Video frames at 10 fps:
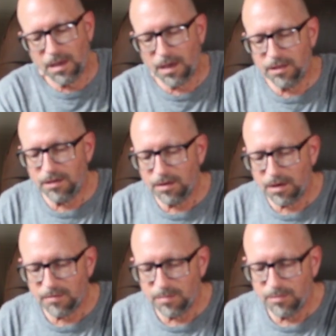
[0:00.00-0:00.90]
I think you're
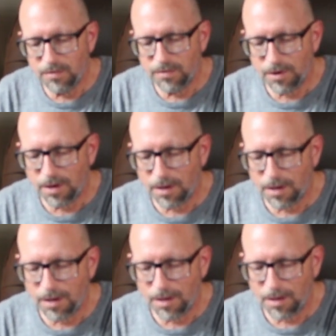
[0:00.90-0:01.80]
going to have to move it up
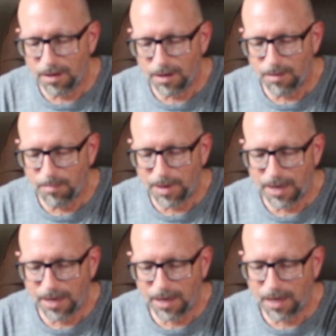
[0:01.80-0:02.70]
by
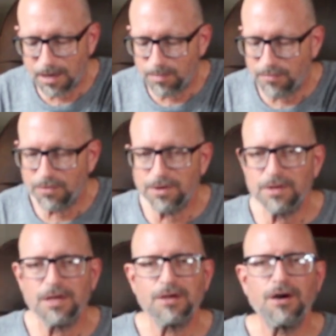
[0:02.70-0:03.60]
hand before you
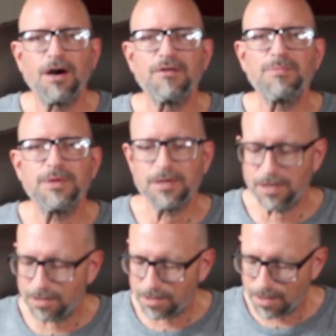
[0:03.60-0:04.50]
take off,
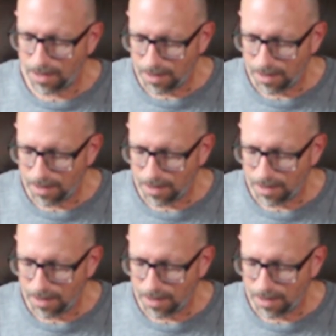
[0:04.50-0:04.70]
because